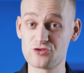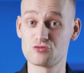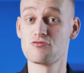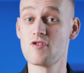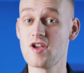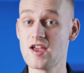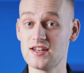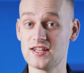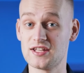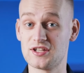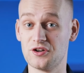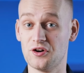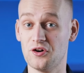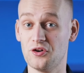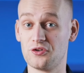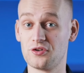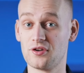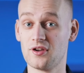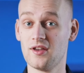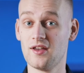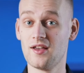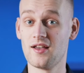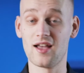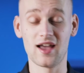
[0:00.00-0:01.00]
It's really good
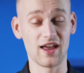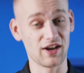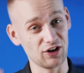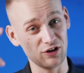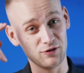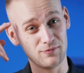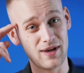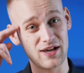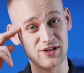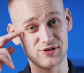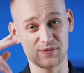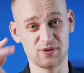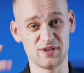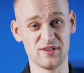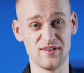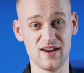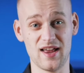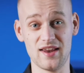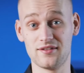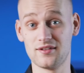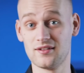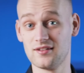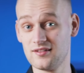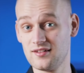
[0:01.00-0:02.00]
and it'll mess with your
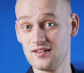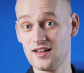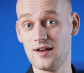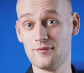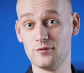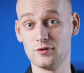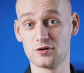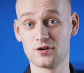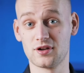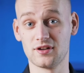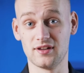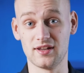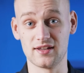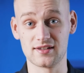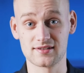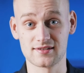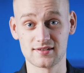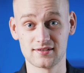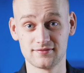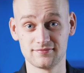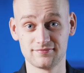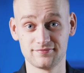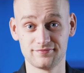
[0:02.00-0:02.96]
head. Have a look at this.